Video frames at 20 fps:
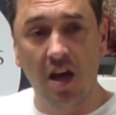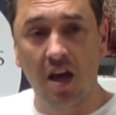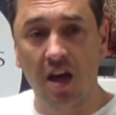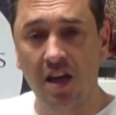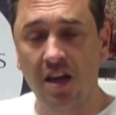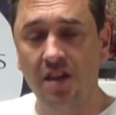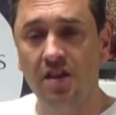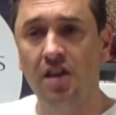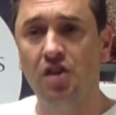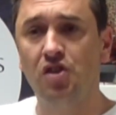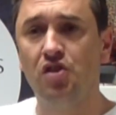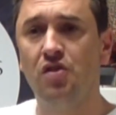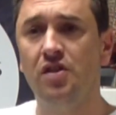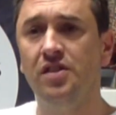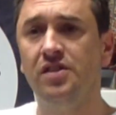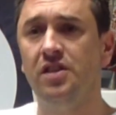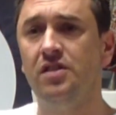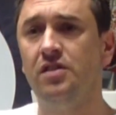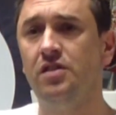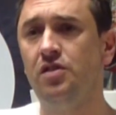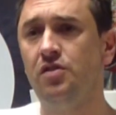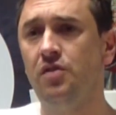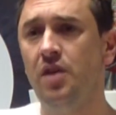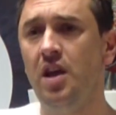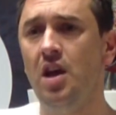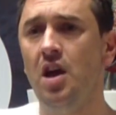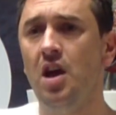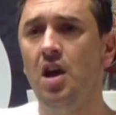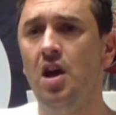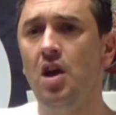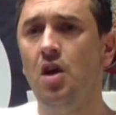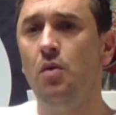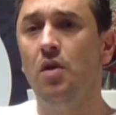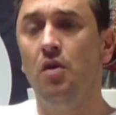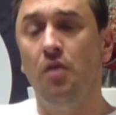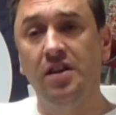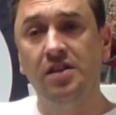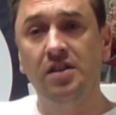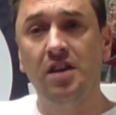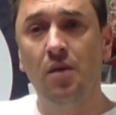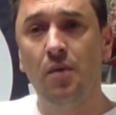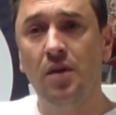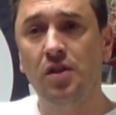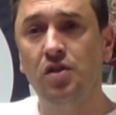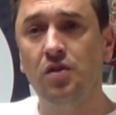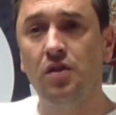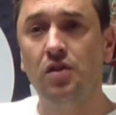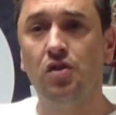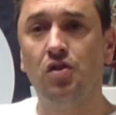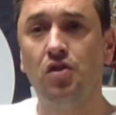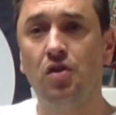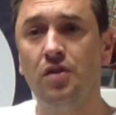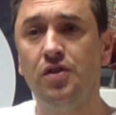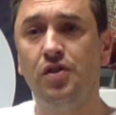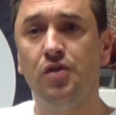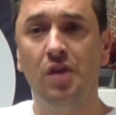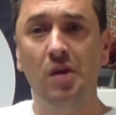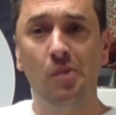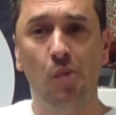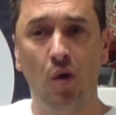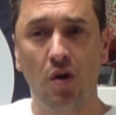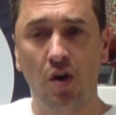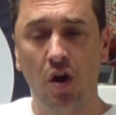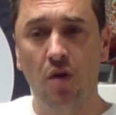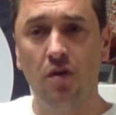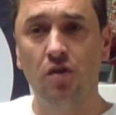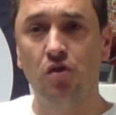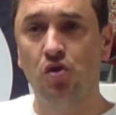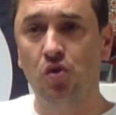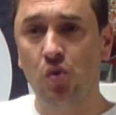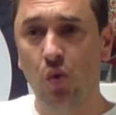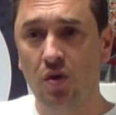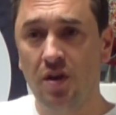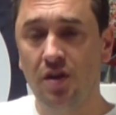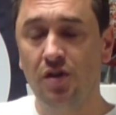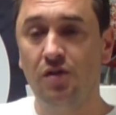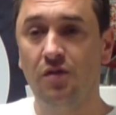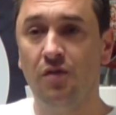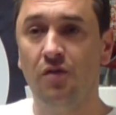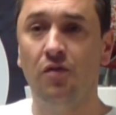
in the insurance industry. We recently went to Insurance 3.0 in Shoreditch,